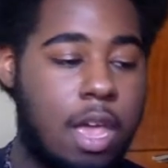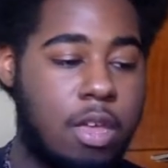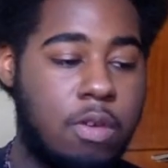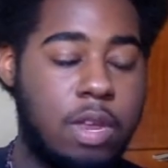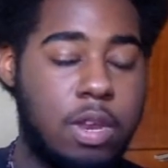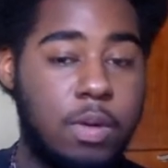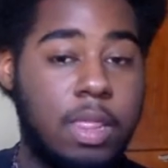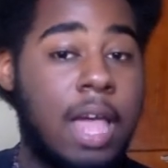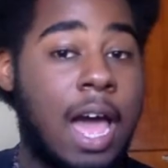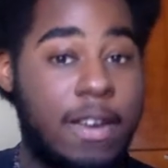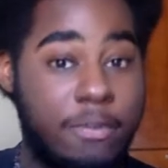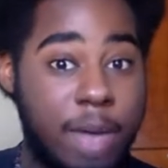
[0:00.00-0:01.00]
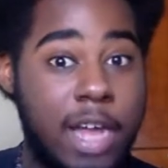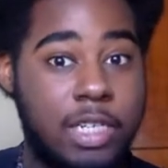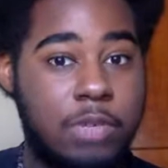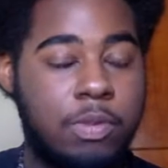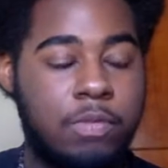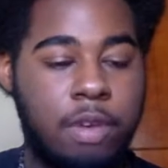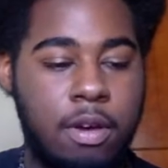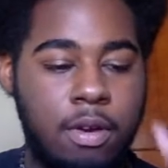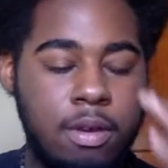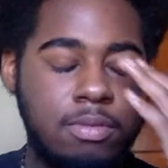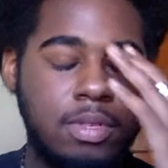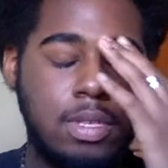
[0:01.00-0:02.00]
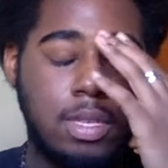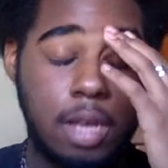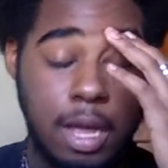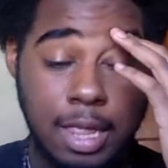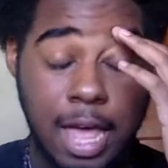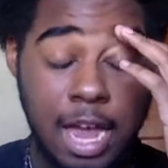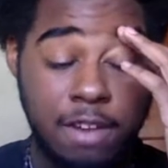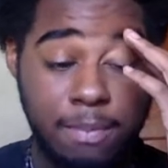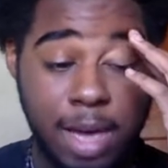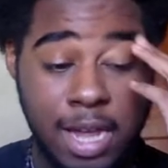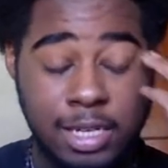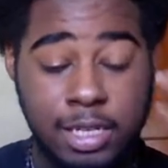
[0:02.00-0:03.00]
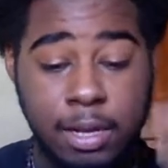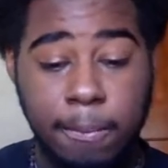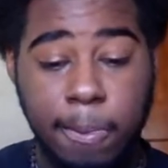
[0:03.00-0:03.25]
you can do a lot of magic with photos, a lot of magic.